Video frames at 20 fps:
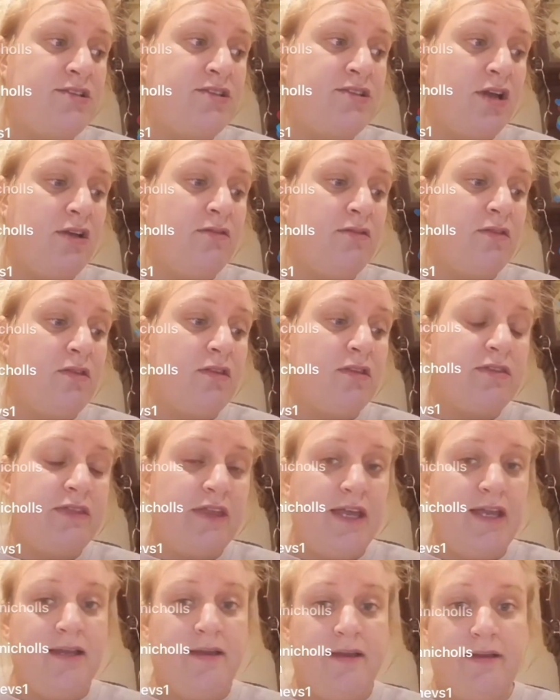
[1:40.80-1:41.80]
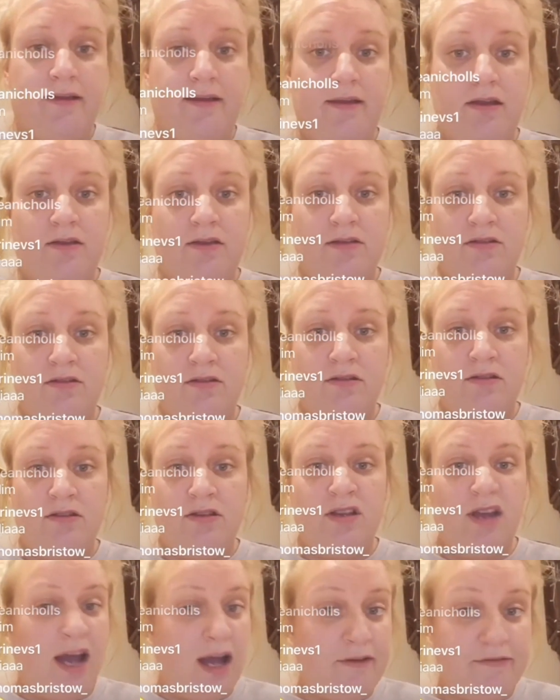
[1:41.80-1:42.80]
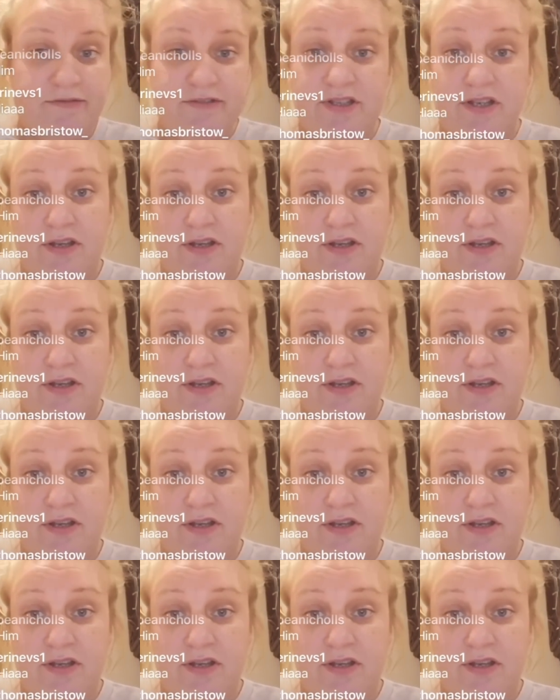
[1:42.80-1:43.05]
don't think you have